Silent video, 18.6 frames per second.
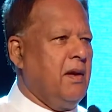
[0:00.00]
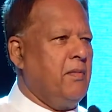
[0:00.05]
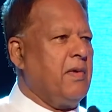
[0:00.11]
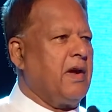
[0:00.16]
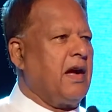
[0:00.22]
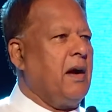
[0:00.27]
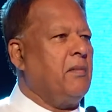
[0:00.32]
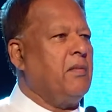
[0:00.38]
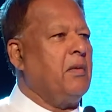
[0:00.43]

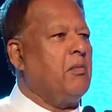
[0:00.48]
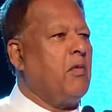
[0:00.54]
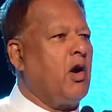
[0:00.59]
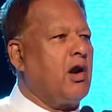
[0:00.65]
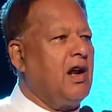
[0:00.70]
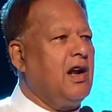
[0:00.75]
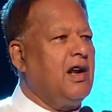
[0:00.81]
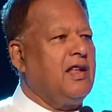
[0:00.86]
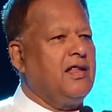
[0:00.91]
become a
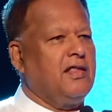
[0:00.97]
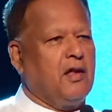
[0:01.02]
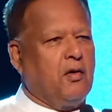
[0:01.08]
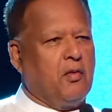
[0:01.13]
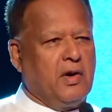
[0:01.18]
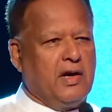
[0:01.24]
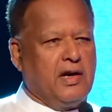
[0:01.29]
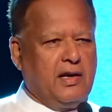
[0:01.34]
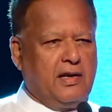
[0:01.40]
model in the
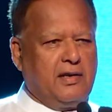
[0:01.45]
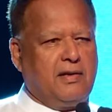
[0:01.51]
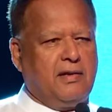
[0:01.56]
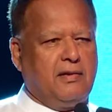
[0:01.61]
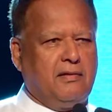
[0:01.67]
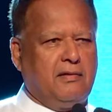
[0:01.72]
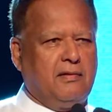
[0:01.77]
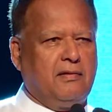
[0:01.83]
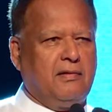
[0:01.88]
world
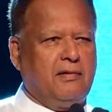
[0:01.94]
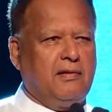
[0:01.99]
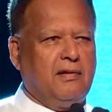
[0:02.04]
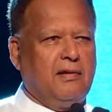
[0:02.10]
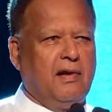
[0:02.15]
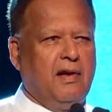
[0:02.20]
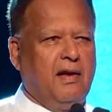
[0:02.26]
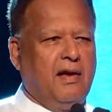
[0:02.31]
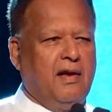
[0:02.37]

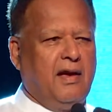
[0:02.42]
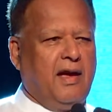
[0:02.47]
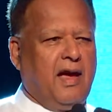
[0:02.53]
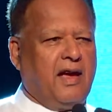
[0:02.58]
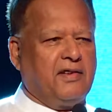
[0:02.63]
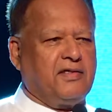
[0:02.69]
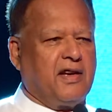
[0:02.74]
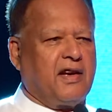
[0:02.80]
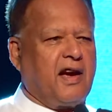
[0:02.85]

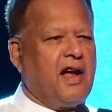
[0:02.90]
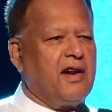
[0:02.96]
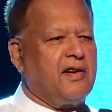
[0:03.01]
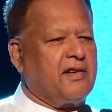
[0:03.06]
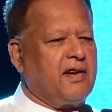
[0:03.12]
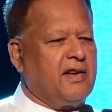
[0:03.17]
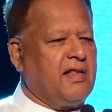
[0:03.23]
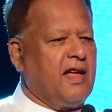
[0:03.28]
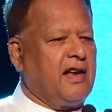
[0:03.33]
as a
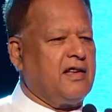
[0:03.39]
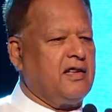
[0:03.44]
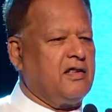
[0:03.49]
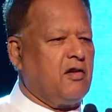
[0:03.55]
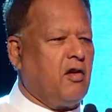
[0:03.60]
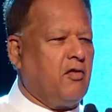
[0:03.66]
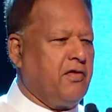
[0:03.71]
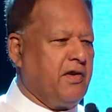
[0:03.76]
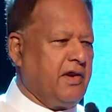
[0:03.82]
country that is
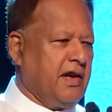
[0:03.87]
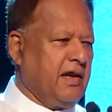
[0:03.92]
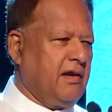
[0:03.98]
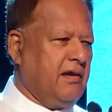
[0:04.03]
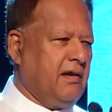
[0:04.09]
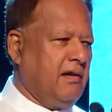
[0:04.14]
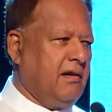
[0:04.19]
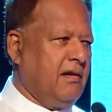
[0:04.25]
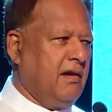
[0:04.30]
offering